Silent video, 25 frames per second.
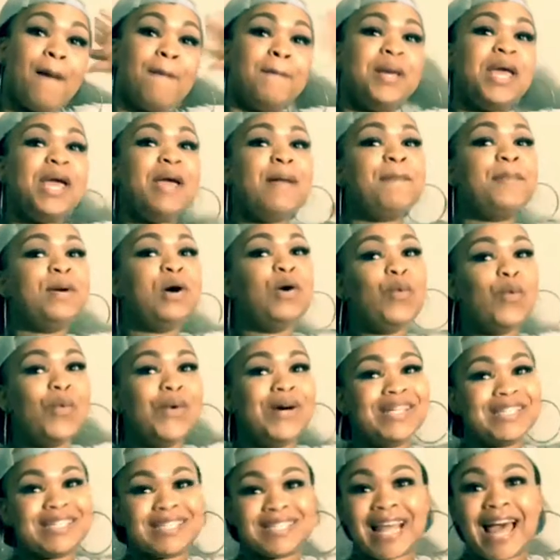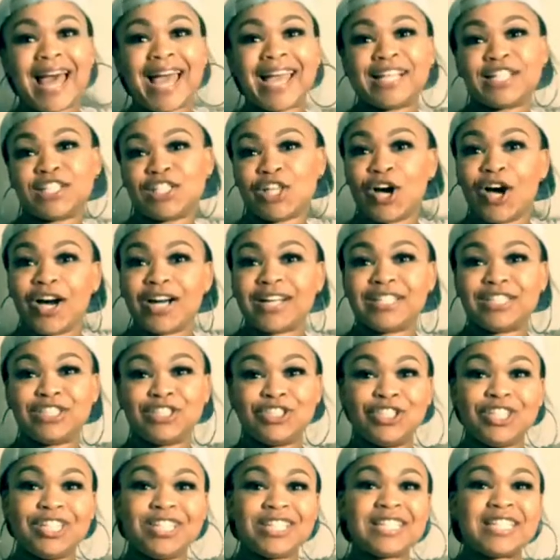People was like talking
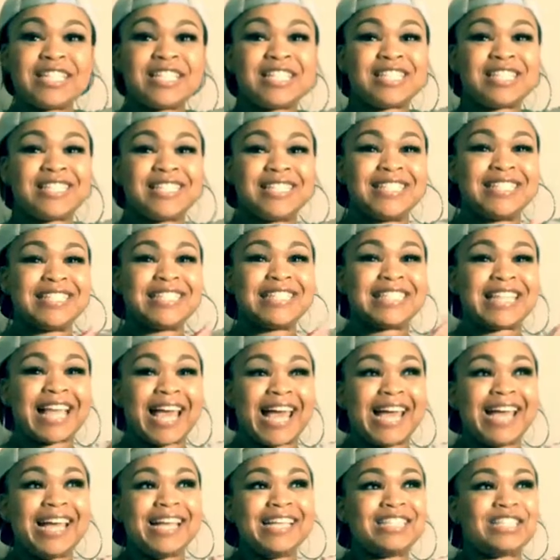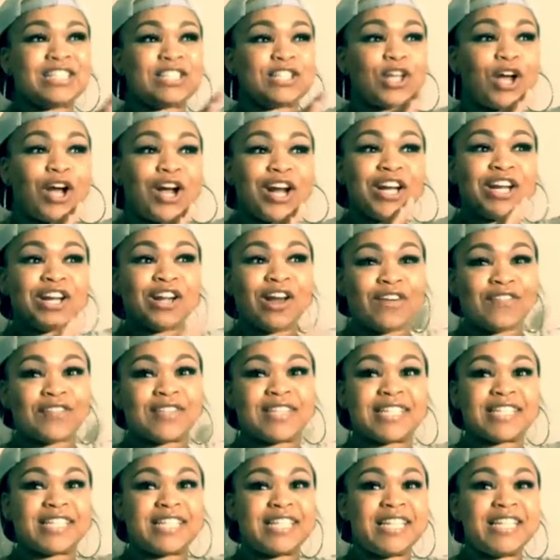shit because they started off
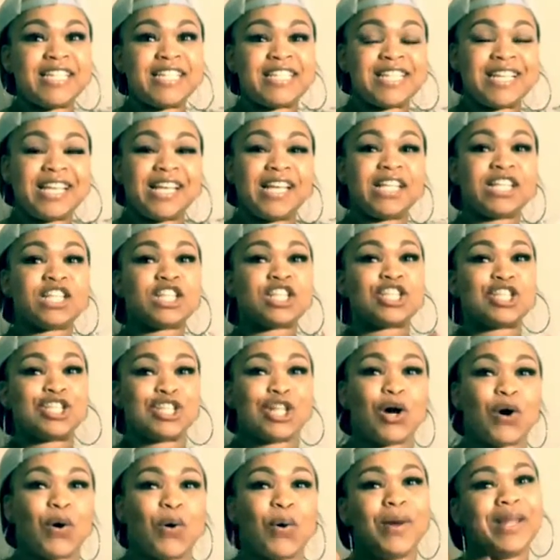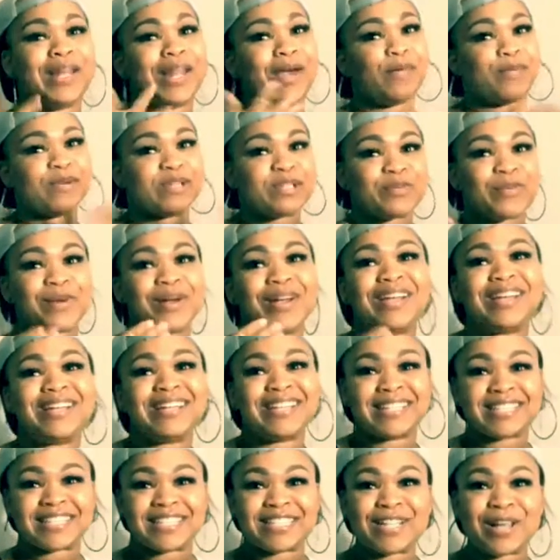the season slow, and it was working
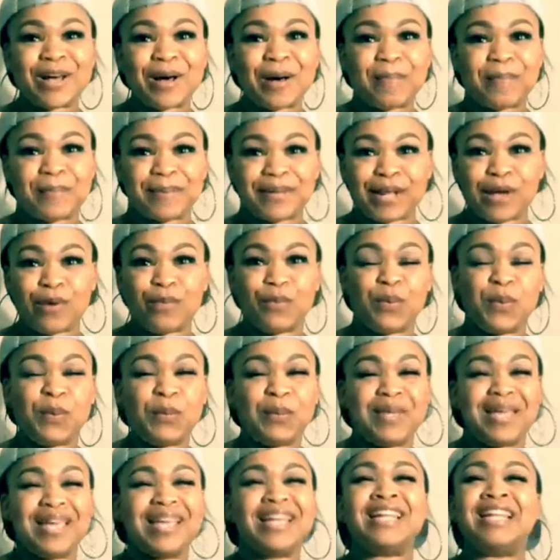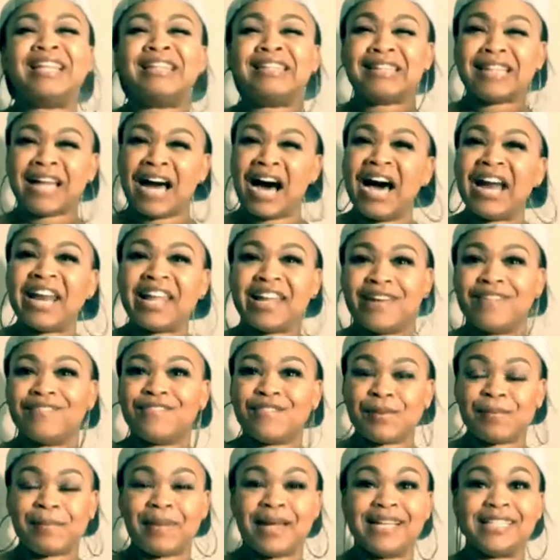us up, and we were getting a lot of
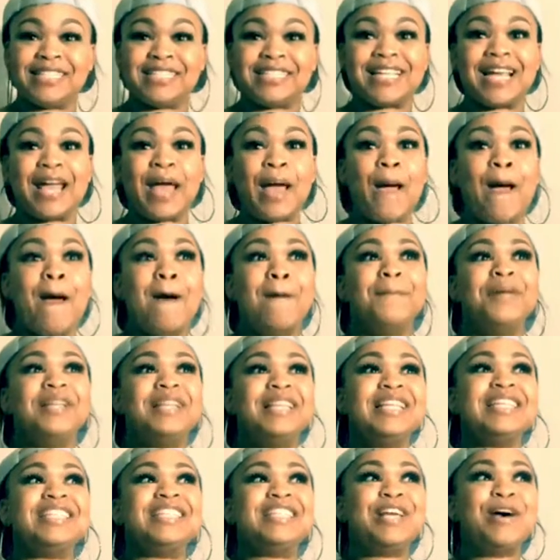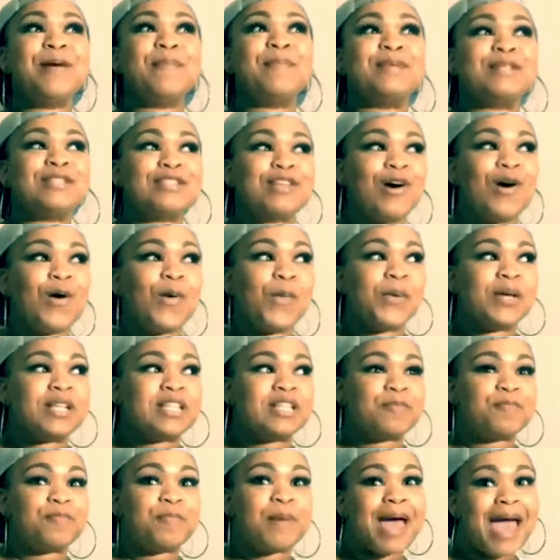information. But this episode was
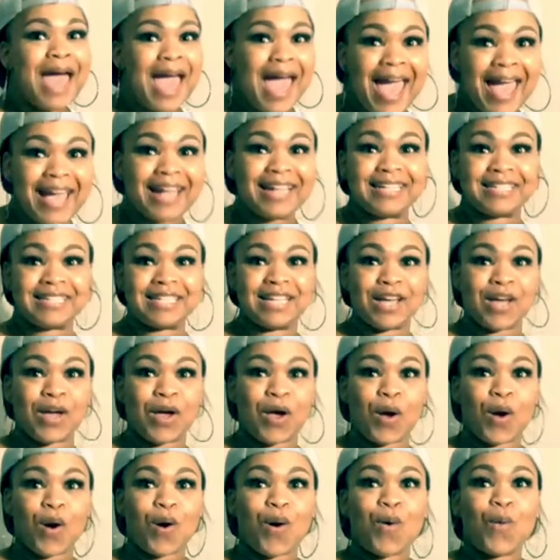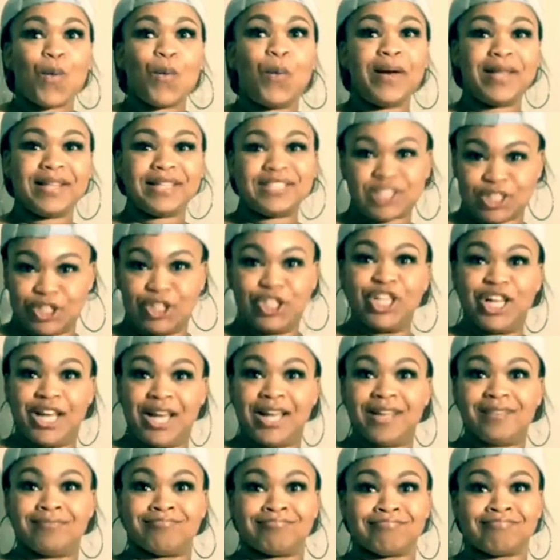packed with
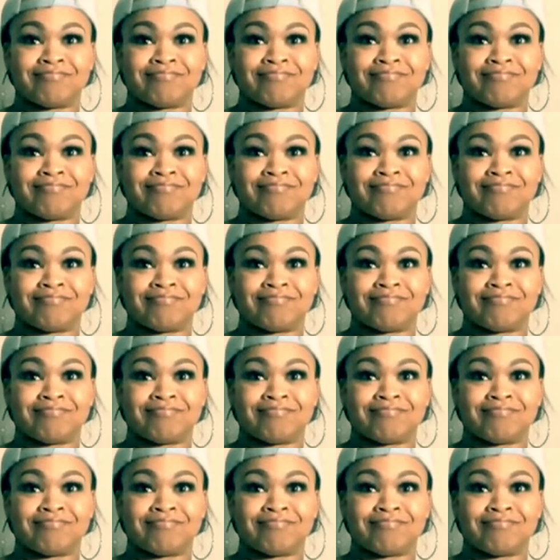shit.